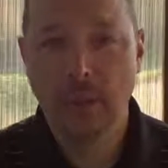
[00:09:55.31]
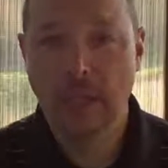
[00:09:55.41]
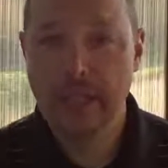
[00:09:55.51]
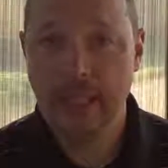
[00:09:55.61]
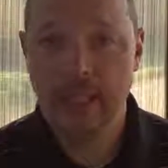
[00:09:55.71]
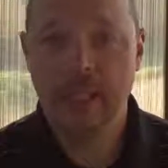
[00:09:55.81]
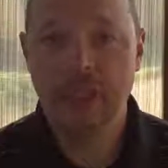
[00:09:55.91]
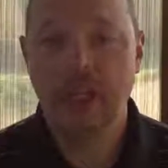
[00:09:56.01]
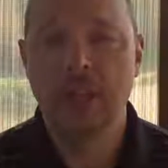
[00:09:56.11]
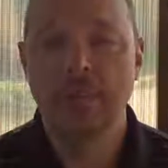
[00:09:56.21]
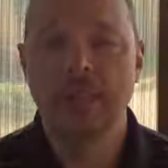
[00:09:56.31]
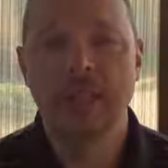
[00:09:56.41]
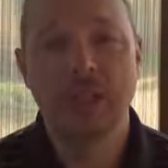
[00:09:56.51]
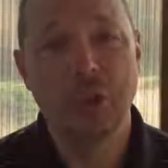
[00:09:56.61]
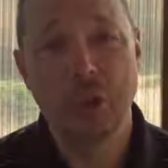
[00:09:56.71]
And, and as Jeremy
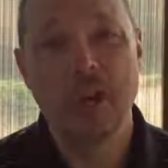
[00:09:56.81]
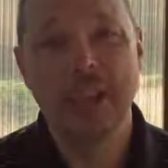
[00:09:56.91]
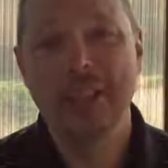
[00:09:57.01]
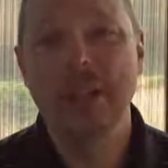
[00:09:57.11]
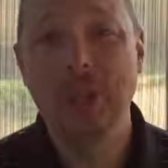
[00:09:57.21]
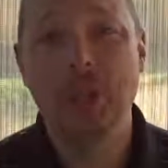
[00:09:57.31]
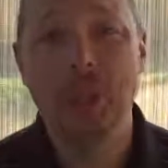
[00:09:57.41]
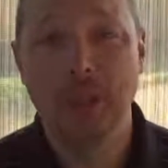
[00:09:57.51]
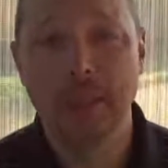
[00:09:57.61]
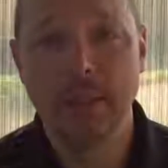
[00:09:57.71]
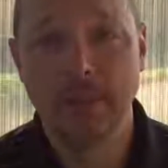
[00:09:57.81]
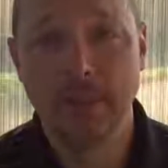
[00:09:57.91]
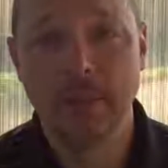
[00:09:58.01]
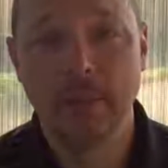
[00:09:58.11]
says, quiet the noise